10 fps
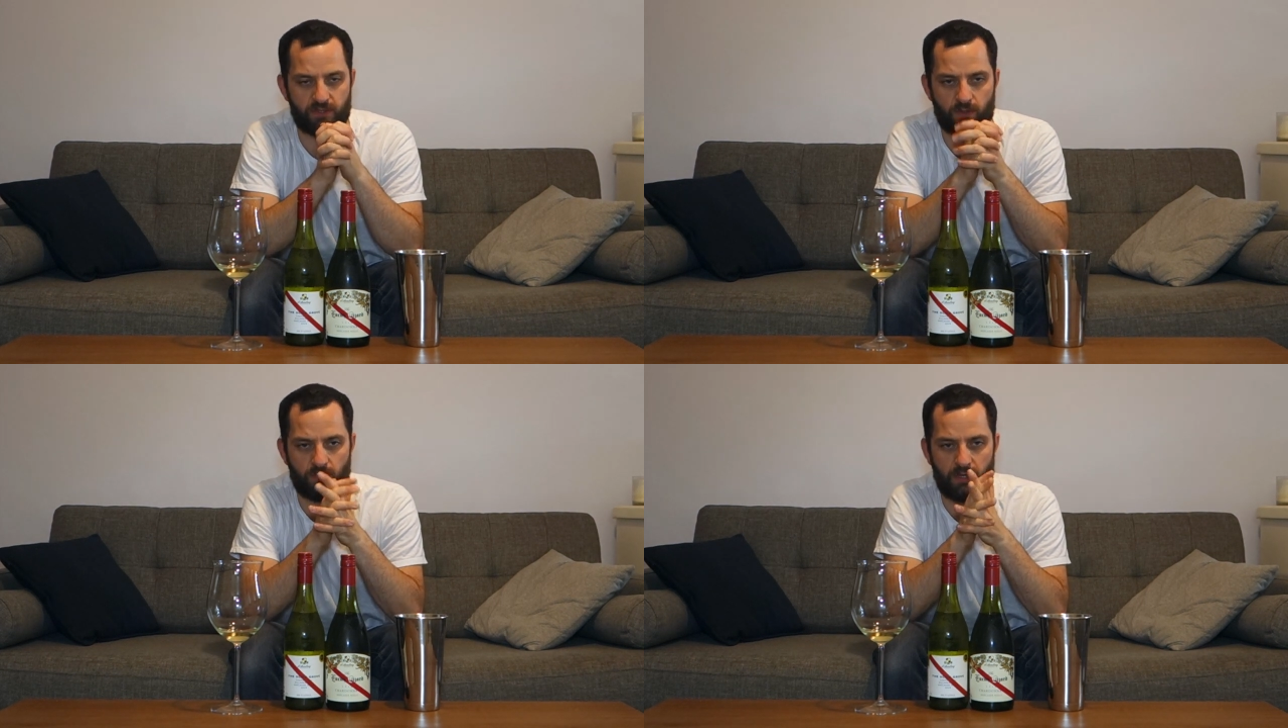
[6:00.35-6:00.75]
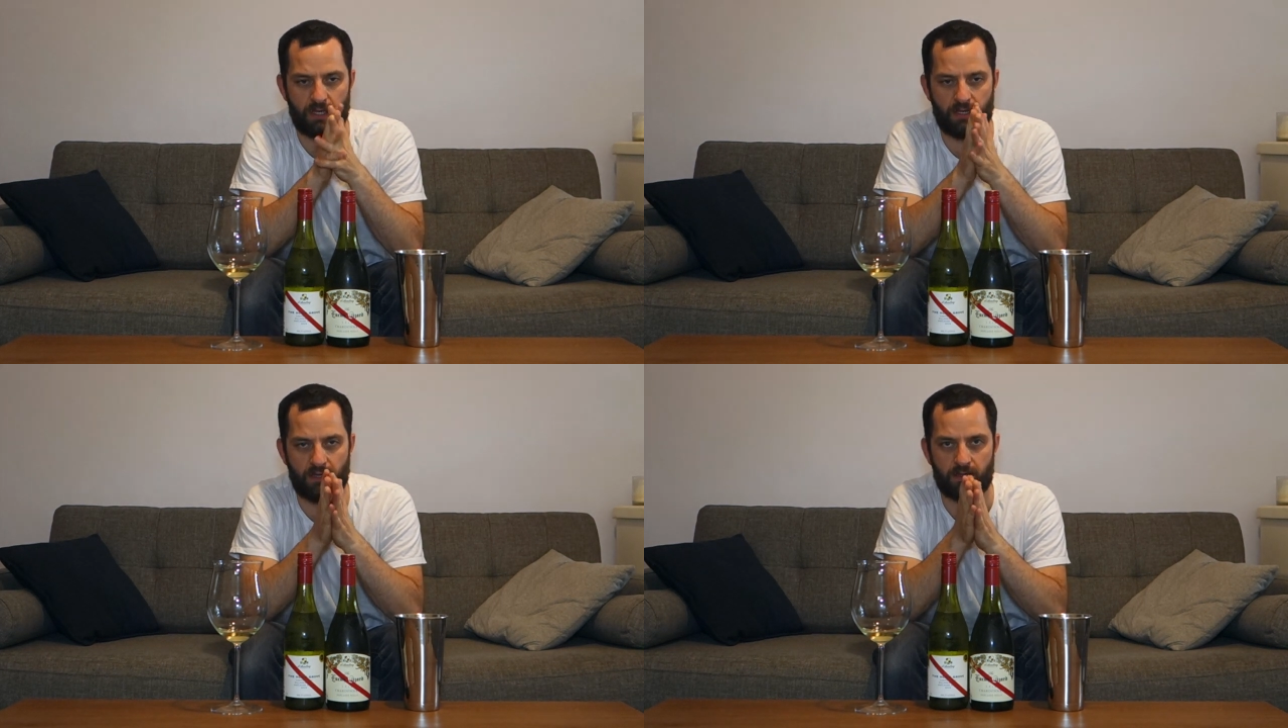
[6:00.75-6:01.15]
saw
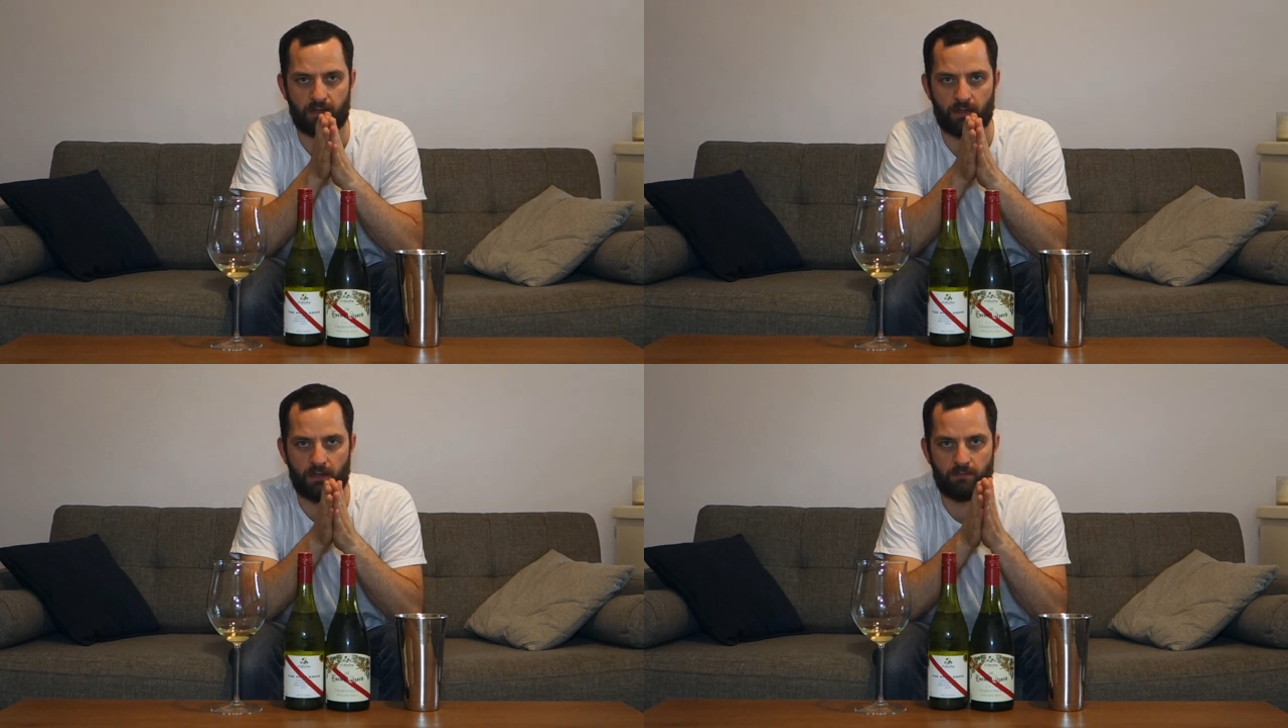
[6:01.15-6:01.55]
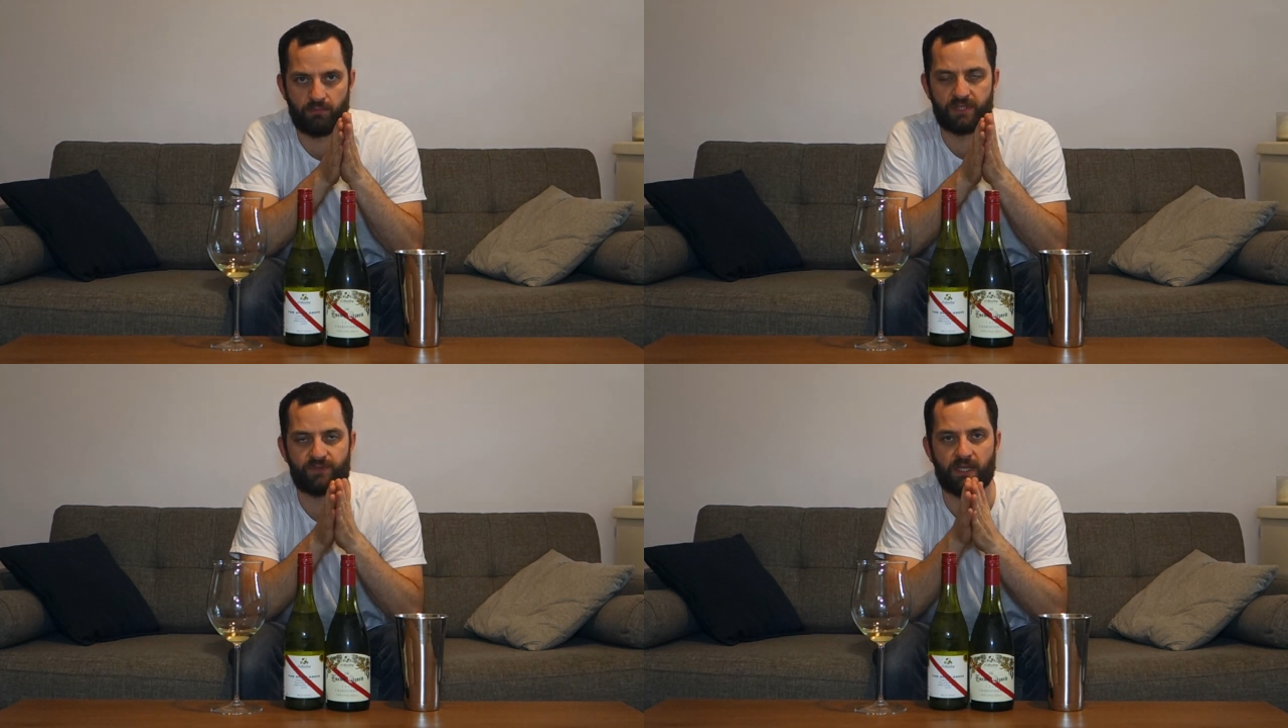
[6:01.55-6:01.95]
a
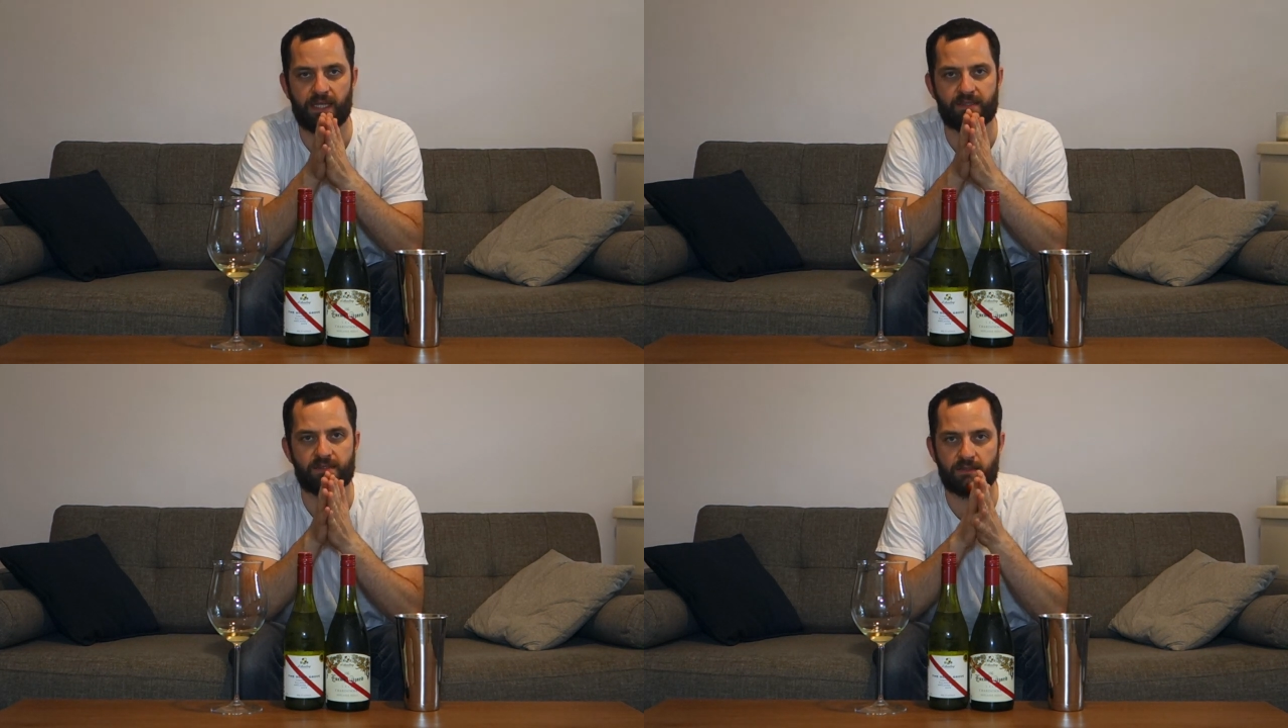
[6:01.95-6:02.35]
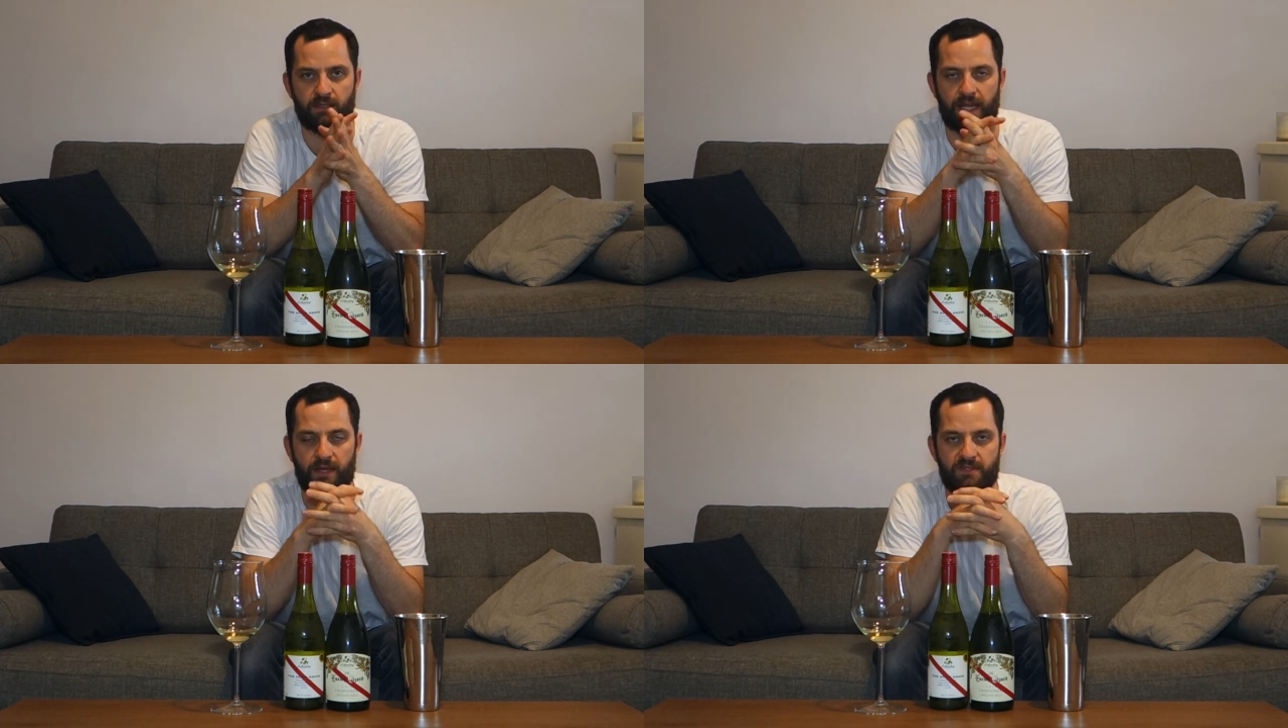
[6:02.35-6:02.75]
press
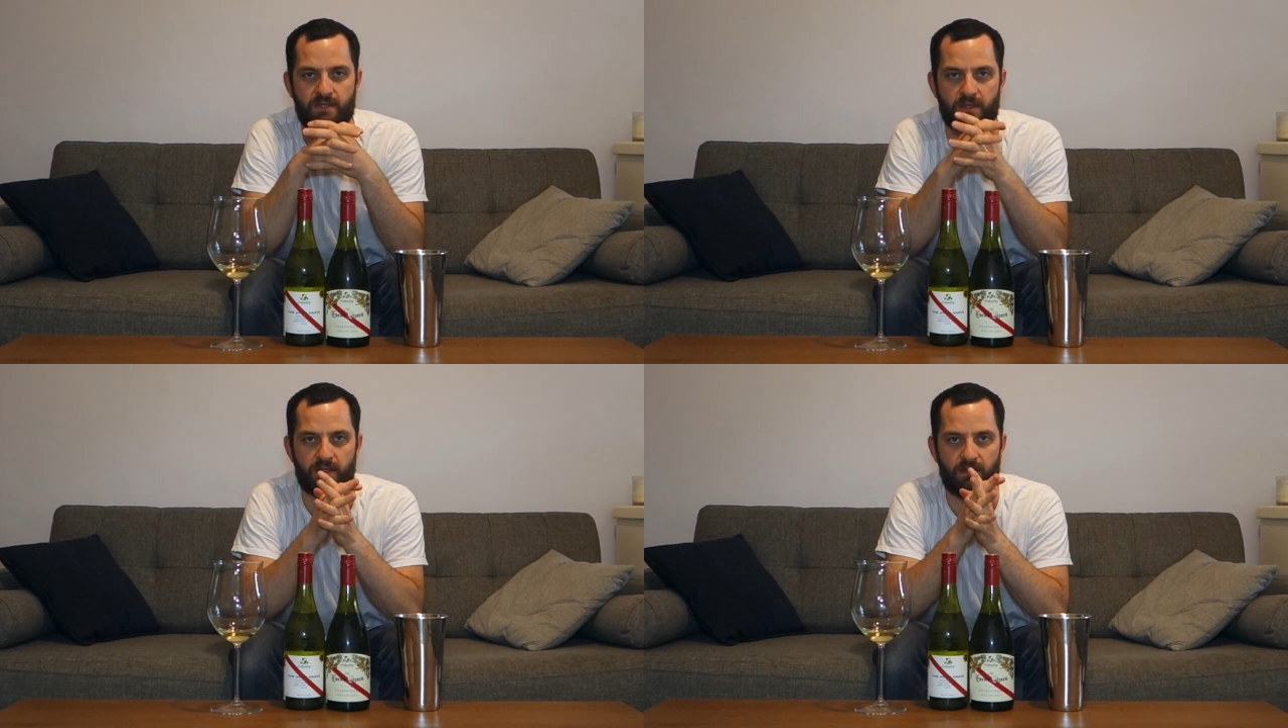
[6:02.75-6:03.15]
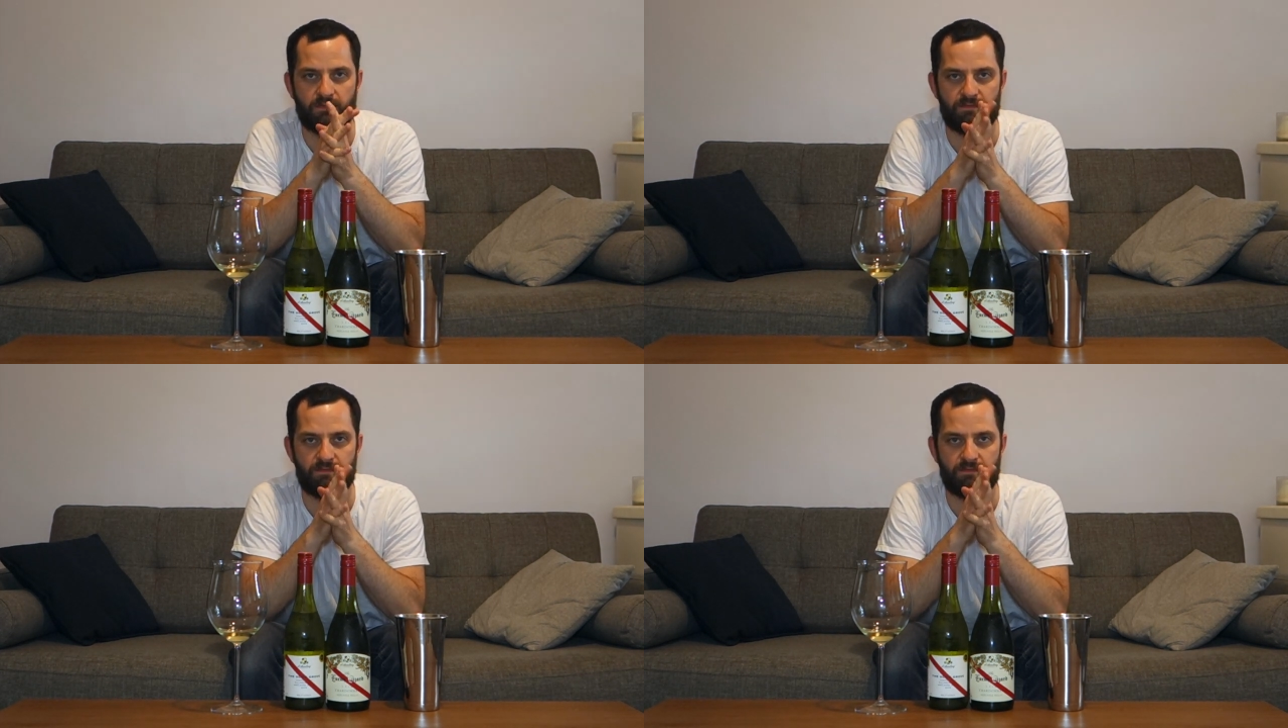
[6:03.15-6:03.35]
release announcing the